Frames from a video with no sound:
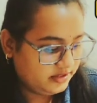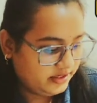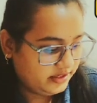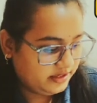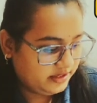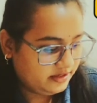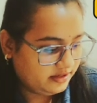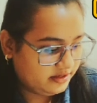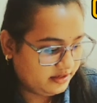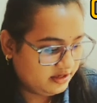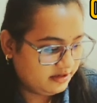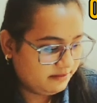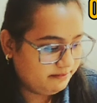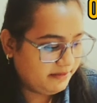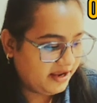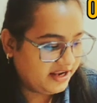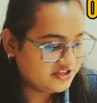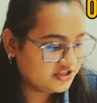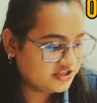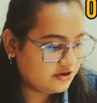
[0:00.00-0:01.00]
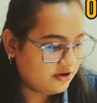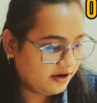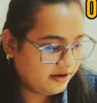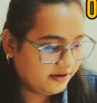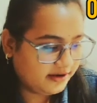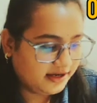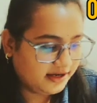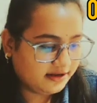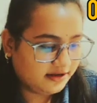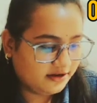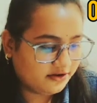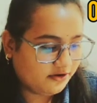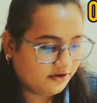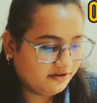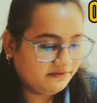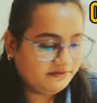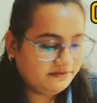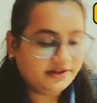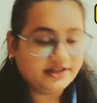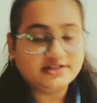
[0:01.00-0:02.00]
Major
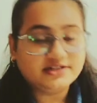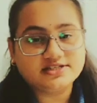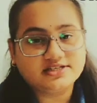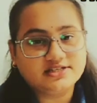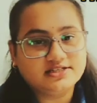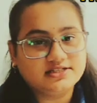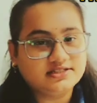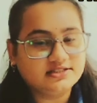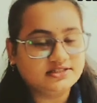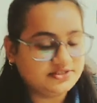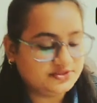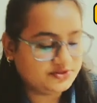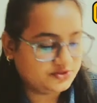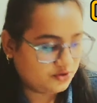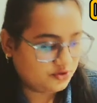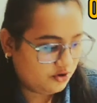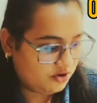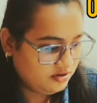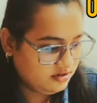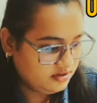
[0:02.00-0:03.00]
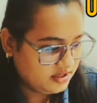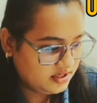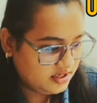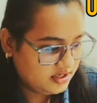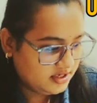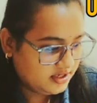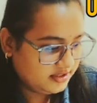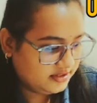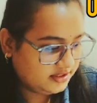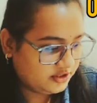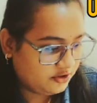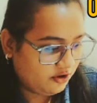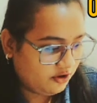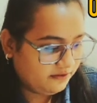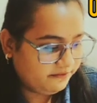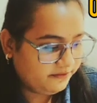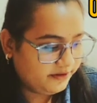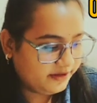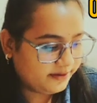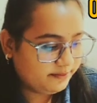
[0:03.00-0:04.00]
conflict in this song: the
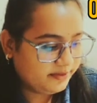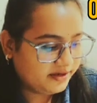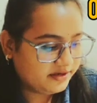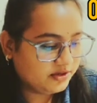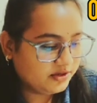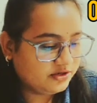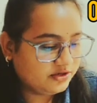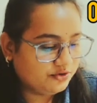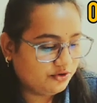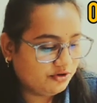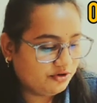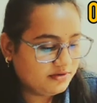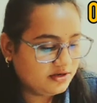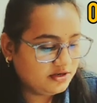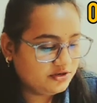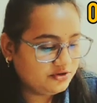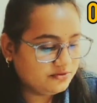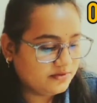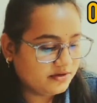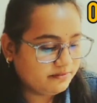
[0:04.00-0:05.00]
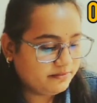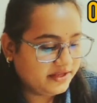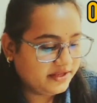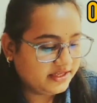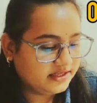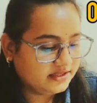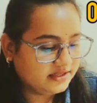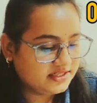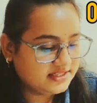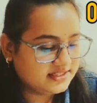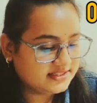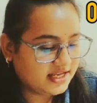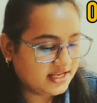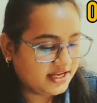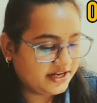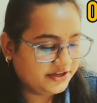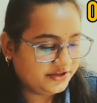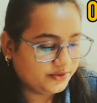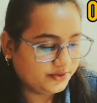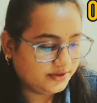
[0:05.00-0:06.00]
conflict between normal human being
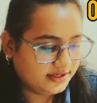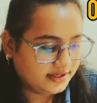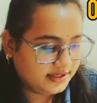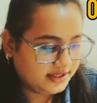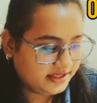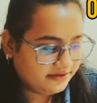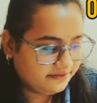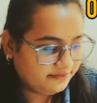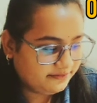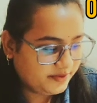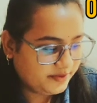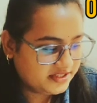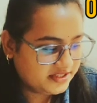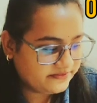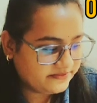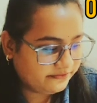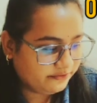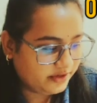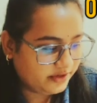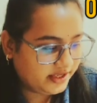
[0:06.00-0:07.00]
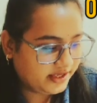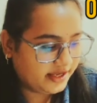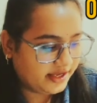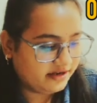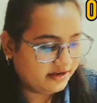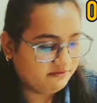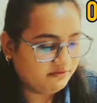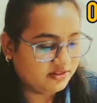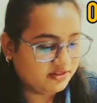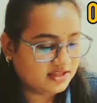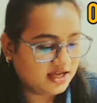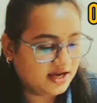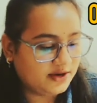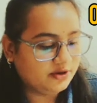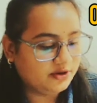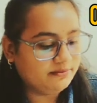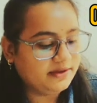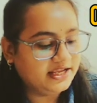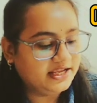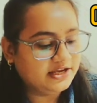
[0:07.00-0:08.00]
desire to live peacefully and
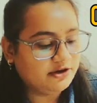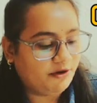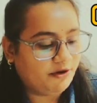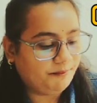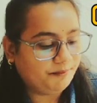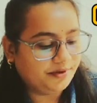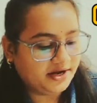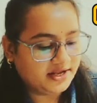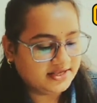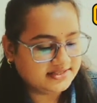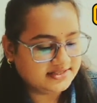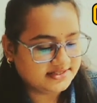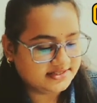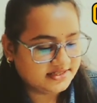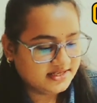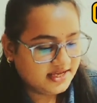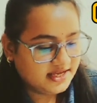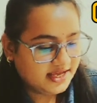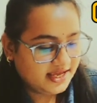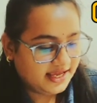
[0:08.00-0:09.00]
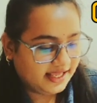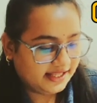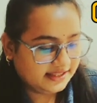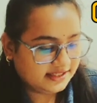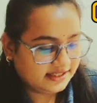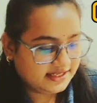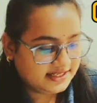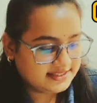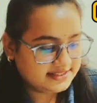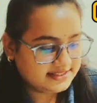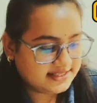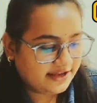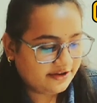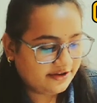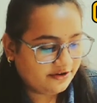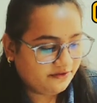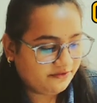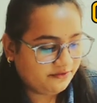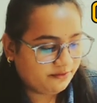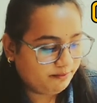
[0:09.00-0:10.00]
without being oppressed, and the
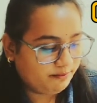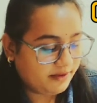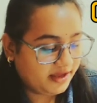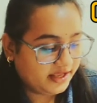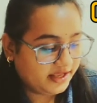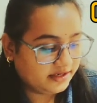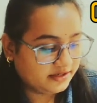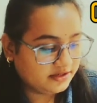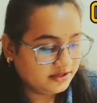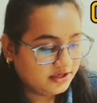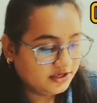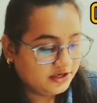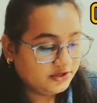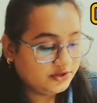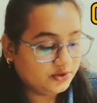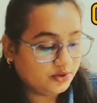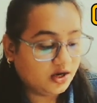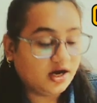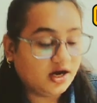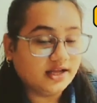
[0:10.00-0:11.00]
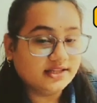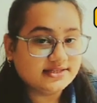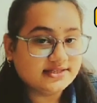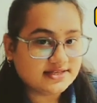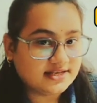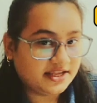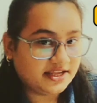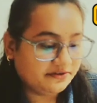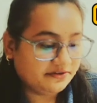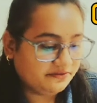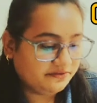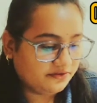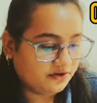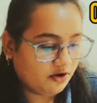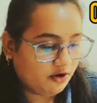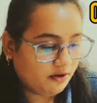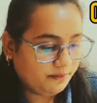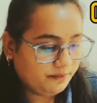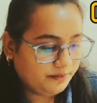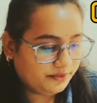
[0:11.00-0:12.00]
desire of men to enslave,
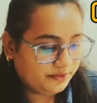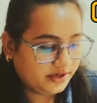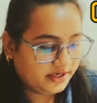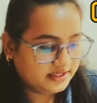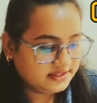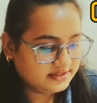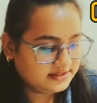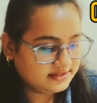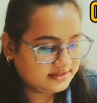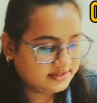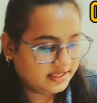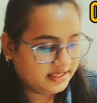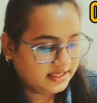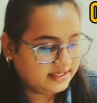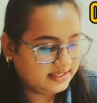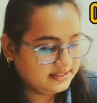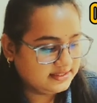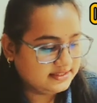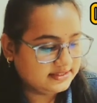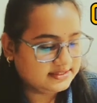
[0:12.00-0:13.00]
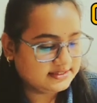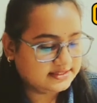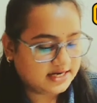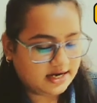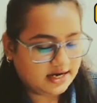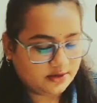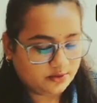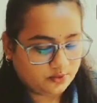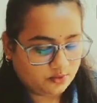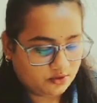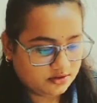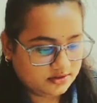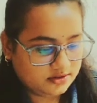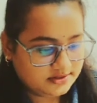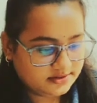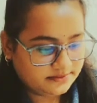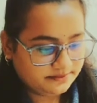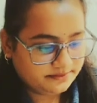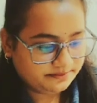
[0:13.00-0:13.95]
oppress, and start wars.